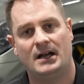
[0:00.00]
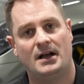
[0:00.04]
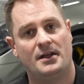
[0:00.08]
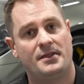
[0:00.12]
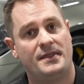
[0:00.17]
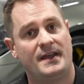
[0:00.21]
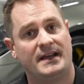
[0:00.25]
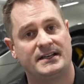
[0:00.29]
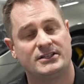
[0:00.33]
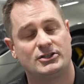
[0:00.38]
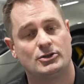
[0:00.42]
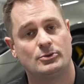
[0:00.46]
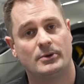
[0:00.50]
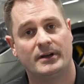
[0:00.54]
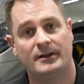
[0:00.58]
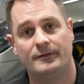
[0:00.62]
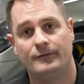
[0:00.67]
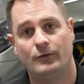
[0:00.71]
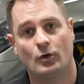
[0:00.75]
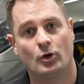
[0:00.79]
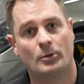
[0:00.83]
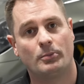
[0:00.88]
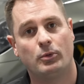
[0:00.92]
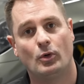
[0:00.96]
thanks to a
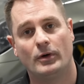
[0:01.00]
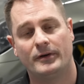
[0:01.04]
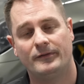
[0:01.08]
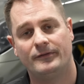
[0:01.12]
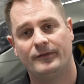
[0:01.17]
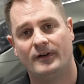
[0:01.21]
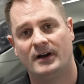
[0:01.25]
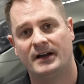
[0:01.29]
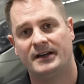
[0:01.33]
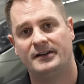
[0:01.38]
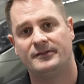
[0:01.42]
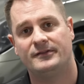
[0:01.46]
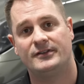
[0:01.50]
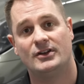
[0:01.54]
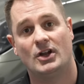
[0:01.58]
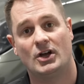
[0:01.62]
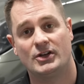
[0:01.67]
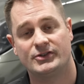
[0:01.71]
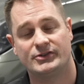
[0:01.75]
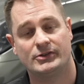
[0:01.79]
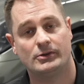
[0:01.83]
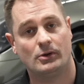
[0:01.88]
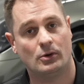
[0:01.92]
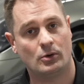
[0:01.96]
4.5
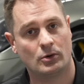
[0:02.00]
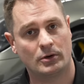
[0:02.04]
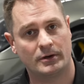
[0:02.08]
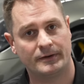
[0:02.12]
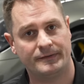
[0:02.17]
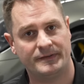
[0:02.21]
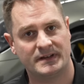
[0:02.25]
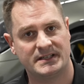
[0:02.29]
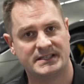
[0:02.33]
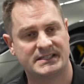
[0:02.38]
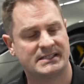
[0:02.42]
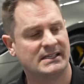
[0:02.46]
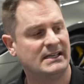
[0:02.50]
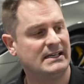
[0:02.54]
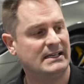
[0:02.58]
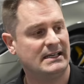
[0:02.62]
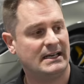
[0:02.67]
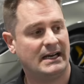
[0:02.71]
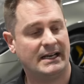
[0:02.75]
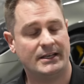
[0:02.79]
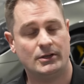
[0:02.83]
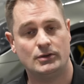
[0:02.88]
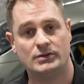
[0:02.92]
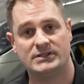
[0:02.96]
nozzle orifice.
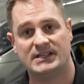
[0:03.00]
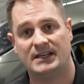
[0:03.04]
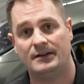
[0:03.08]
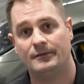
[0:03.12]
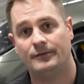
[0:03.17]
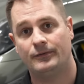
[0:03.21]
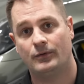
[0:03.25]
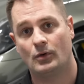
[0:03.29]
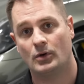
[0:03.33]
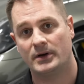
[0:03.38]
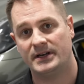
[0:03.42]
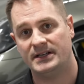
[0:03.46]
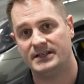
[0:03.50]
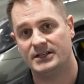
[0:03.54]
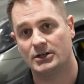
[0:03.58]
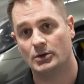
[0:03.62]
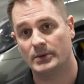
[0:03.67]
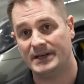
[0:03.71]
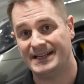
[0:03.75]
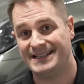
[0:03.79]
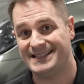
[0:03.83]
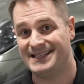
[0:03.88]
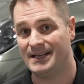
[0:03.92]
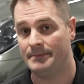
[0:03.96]
I use a 40
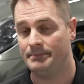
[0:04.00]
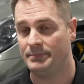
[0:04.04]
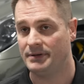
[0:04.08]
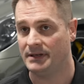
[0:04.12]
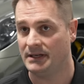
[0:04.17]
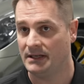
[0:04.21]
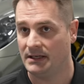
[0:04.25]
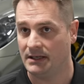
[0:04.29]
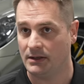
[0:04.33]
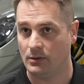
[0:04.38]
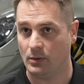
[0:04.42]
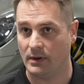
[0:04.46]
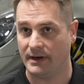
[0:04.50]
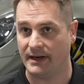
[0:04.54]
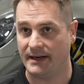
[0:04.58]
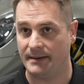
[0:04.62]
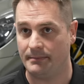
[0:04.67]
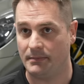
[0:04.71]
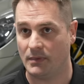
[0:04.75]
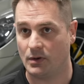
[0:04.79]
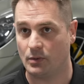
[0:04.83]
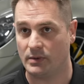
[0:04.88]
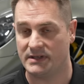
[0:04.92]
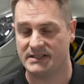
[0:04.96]
degree tip when
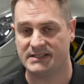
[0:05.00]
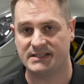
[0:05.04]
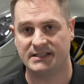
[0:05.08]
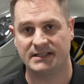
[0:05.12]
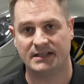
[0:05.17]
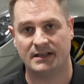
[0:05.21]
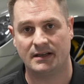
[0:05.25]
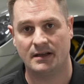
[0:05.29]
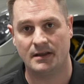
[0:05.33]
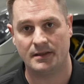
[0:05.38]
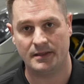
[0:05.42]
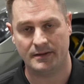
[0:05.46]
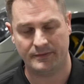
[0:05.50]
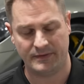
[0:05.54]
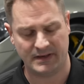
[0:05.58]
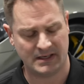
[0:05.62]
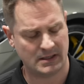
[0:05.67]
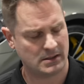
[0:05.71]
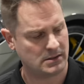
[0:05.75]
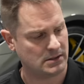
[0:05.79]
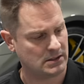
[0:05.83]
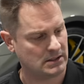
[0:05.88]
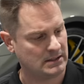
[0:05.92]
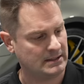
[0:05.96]
I'm rinsing the
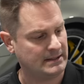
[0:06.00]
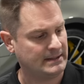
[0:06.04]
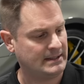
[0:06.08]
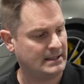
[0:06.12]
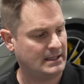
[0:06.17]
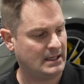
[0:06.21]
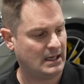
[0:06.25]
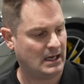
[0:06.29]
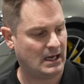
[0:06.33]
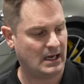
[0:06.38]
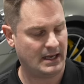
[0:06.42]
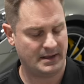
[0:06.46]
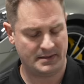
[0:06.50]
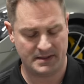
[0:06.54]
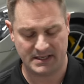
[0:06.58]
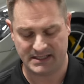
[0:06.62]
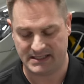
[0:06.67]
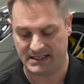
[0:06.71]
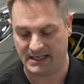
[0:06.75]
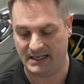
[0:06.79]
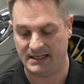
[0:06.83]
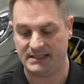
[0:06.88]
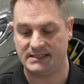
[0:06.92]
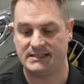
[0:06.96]
vehicle. In this
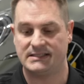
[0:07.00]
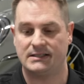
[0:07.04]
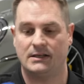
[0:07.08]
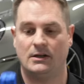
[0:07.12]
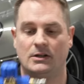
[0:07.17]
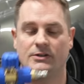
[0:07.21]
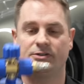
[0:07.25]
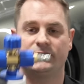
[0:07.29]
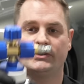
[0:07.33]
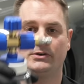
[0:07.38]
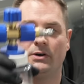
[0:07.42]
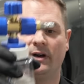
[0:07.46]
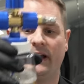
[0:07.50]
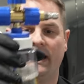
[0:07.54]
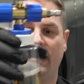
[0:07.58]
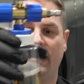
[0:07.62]
case, also I